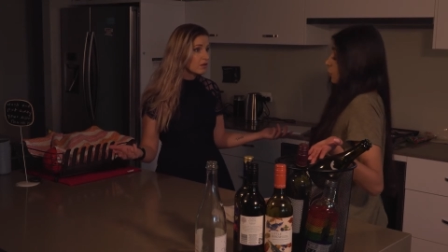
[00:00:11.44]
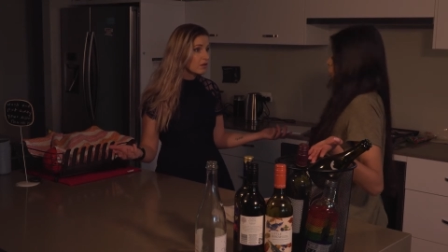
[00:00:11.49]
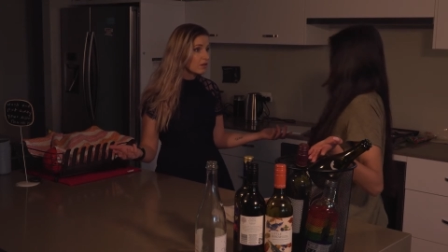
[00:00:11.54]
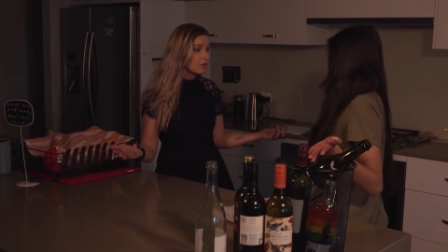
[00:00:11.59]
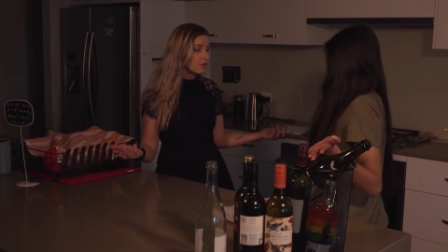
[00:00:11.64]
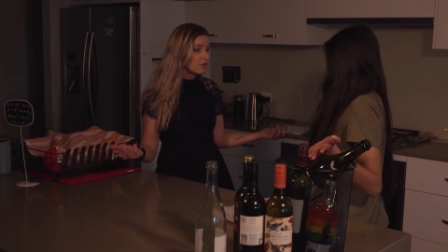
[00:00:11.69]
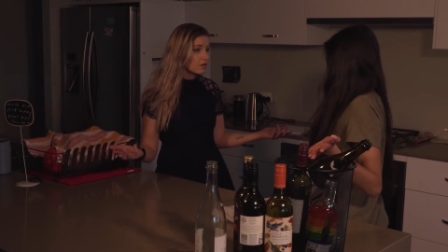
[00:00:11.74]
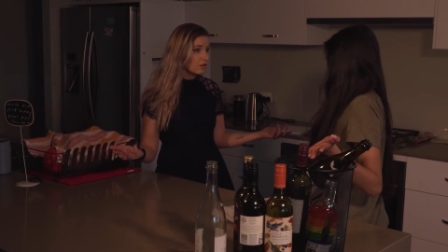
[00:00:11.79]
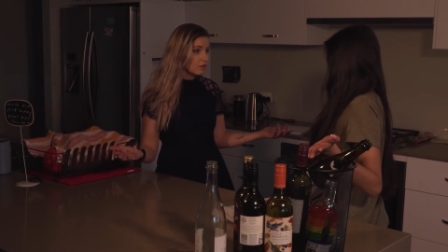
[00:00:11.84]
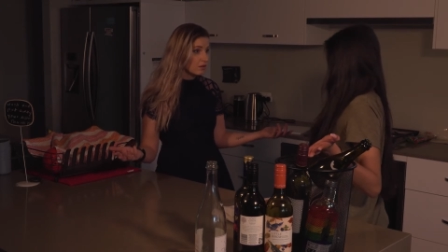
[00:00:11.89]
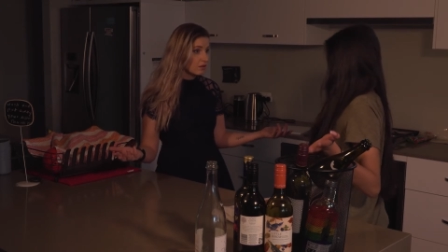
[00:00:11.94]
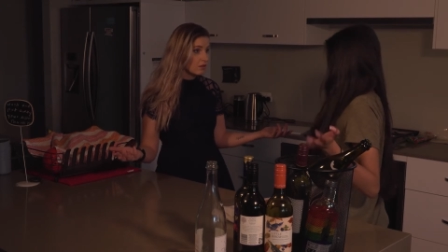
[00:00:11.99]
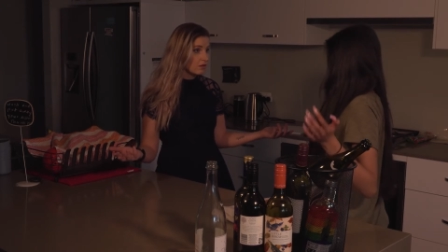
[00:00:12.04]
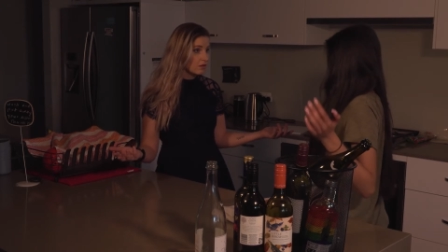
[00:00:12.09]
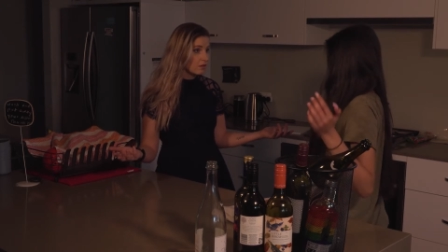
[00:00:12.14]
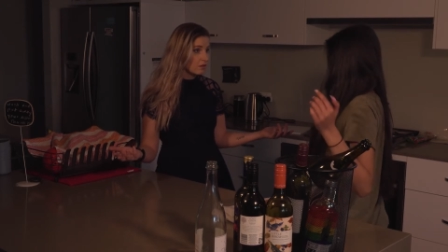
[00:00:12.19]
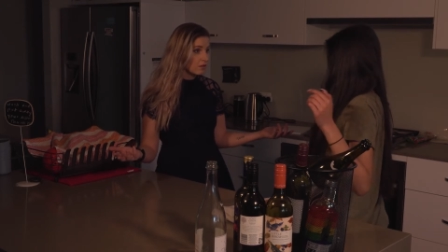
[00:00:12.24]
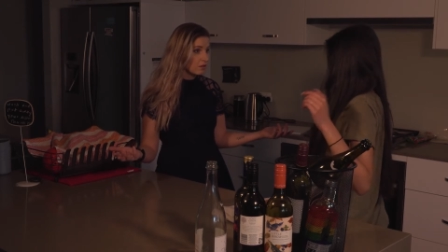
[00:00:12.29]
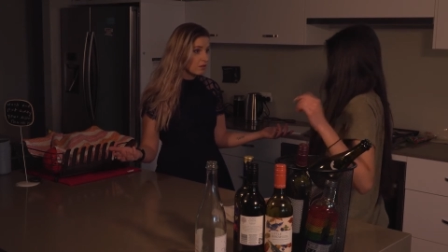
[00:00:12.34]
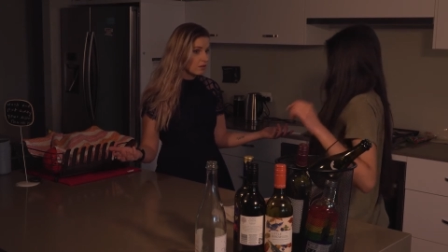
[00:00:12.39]
Throw it out.
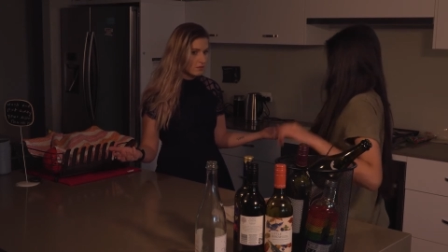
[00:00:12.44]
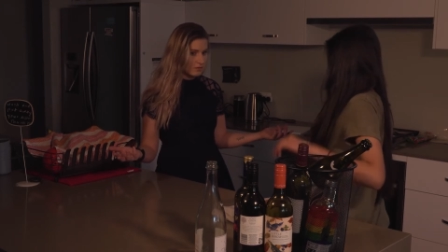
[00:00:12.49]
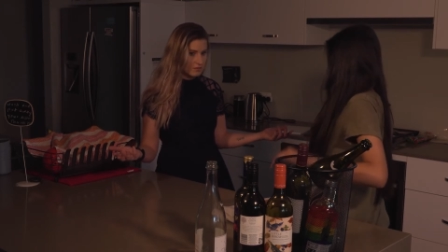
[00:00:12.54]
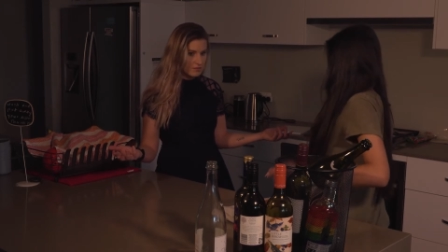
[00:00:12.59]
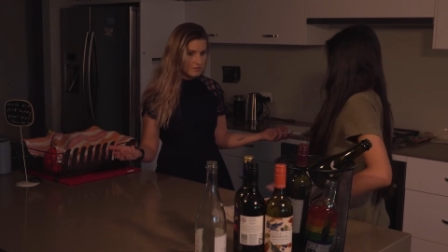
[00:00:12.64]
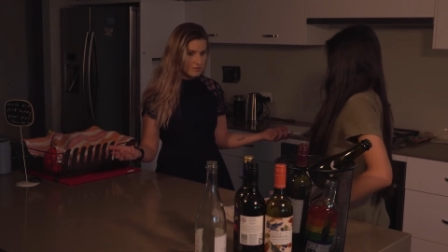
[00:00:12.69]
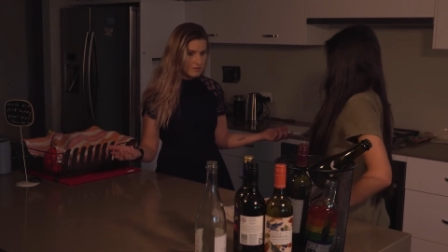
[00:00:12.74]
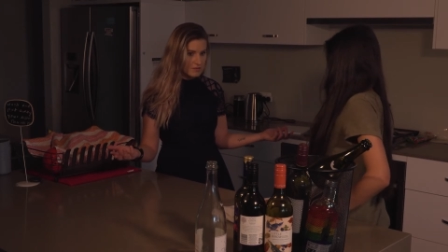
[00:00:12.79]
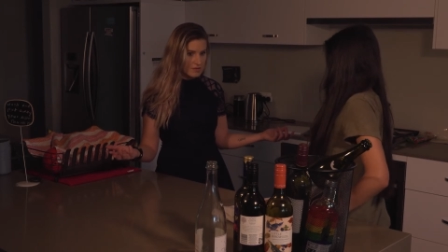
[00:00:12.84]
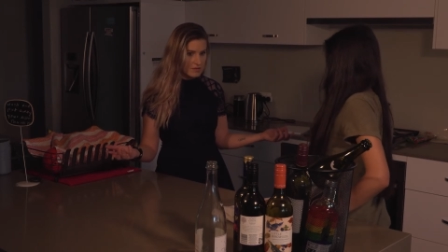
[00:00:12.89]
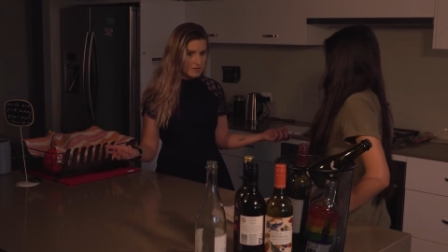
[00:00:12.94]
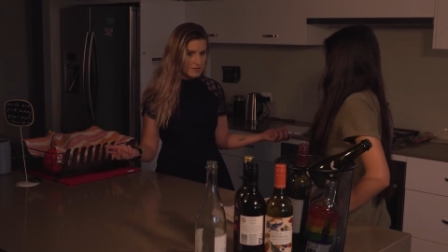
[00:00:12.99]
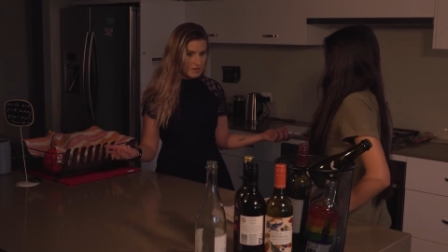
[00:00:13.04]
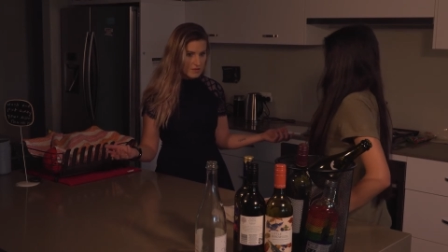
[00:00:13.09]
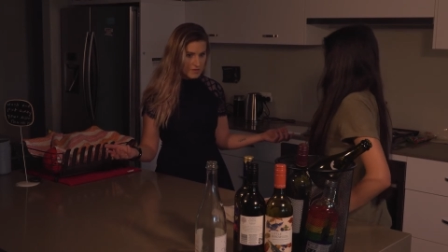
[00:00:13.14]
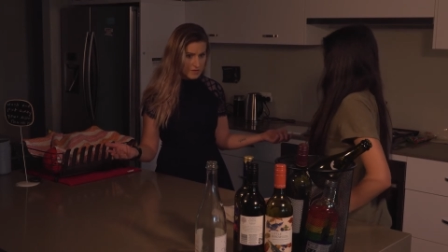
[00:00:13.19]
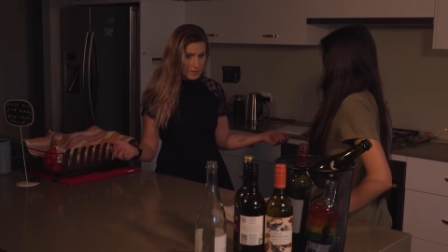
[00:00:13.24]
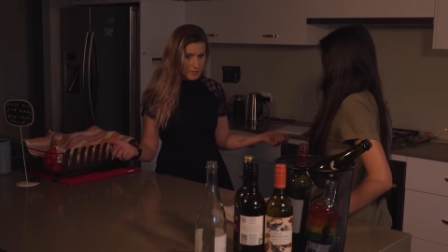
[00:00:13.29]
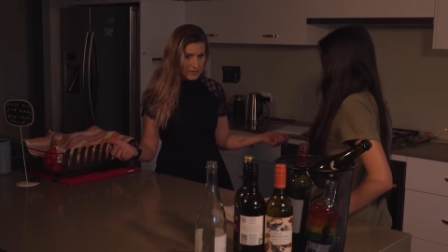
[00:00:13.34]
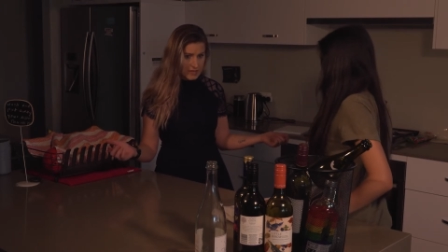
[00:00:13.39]

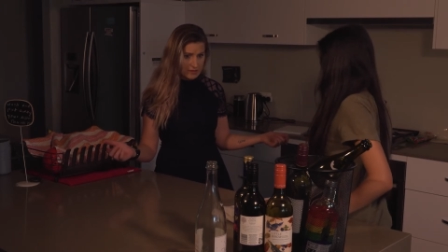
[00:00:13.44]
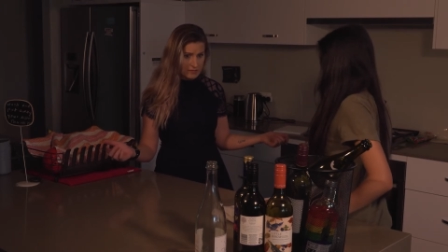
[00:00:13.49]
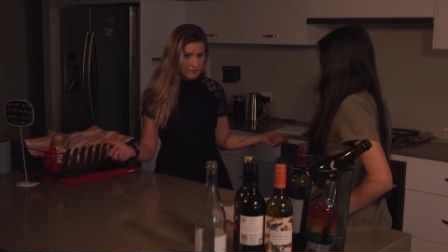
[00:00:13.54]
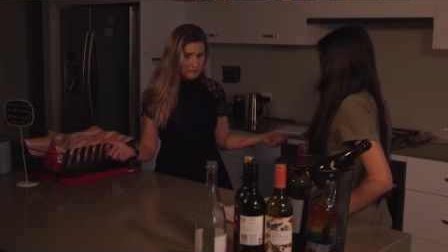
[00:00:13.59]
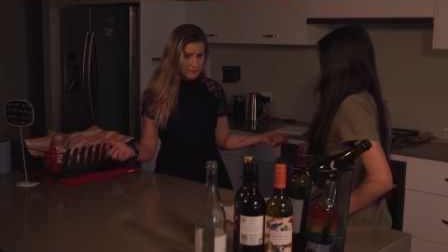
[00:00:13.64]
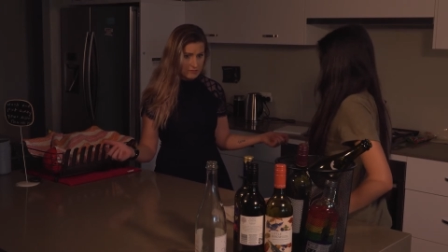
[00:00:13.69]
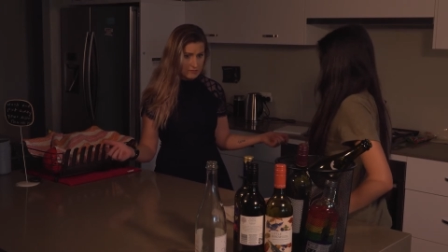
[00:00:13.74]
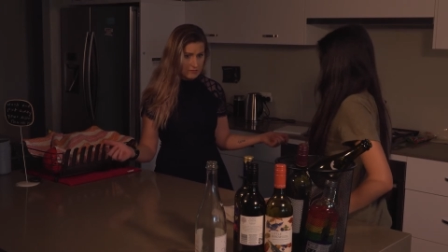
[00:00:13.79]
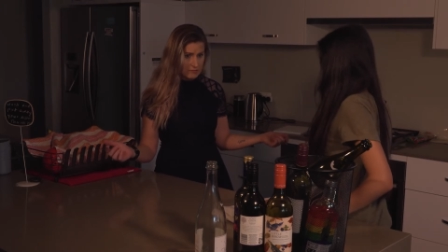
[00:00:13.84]
In the bin.